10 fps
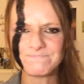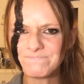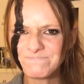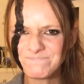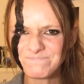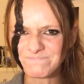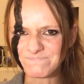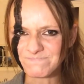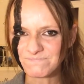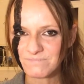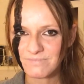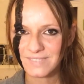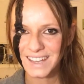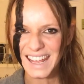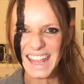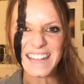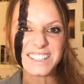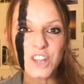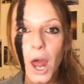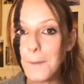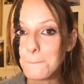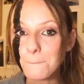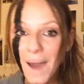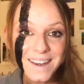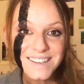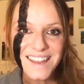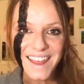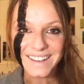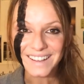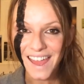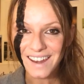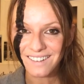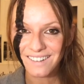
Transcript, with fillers: Mm, it's not Monday yet.